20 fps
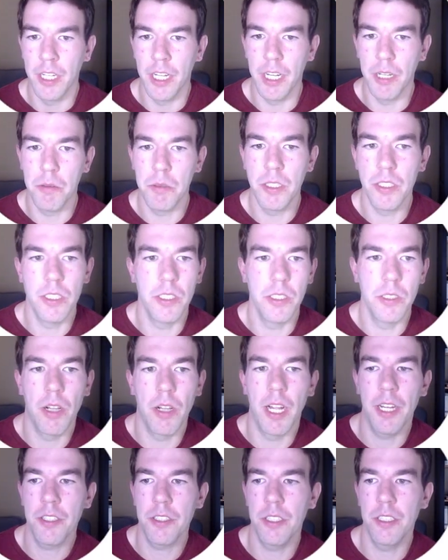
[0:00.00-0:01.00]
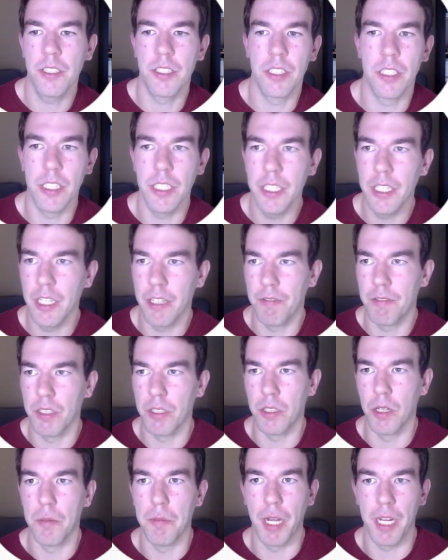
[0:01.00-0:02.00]
And you'll actually see, if
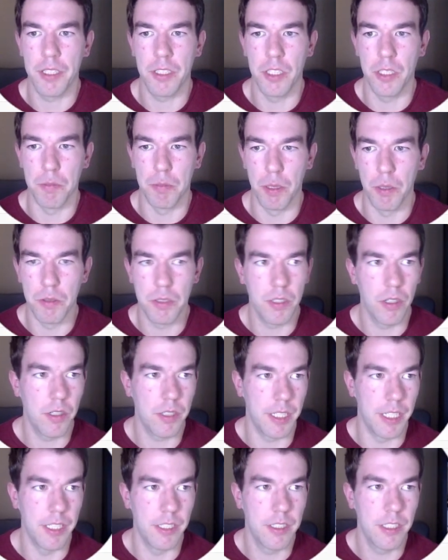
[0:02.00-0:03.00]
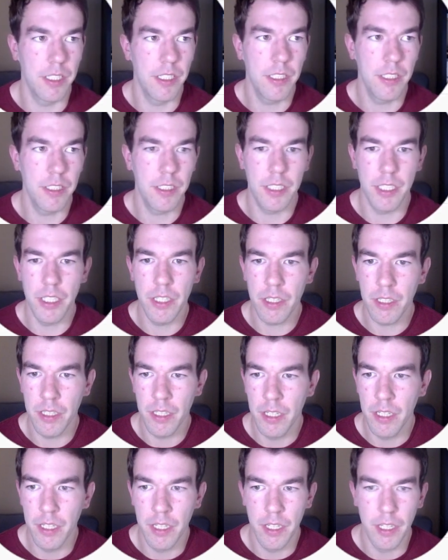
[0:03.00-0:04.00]
you go back to your posthog instance here,
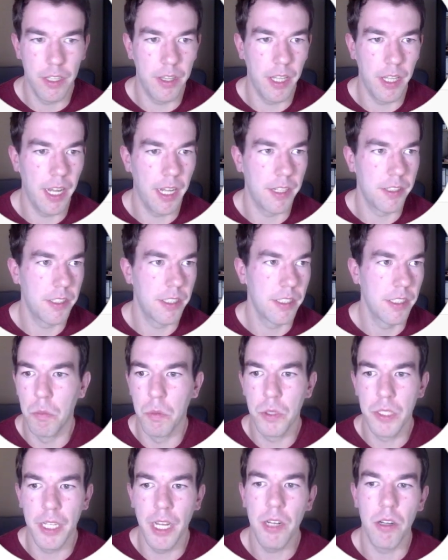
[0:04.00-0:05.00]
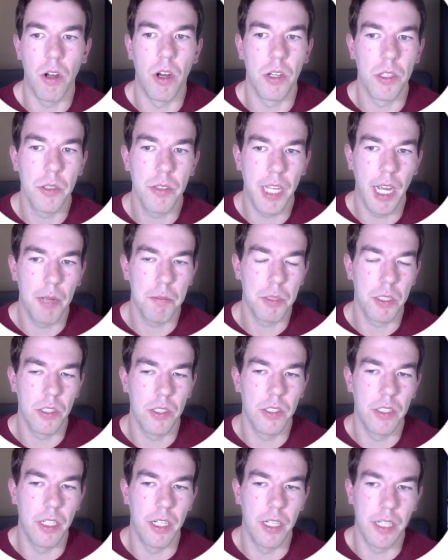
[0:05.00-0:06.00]
that we'll get
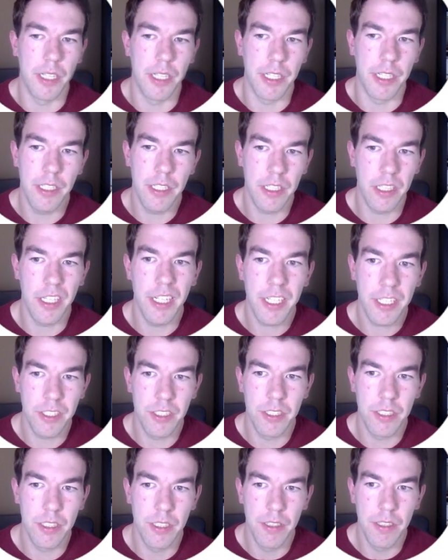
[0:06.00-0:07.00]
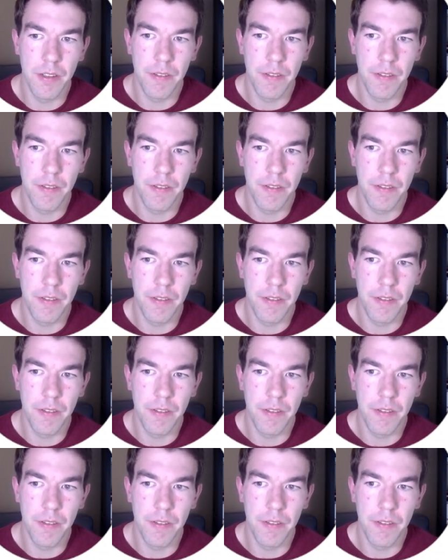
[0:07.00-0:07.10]
auto-captured link clicks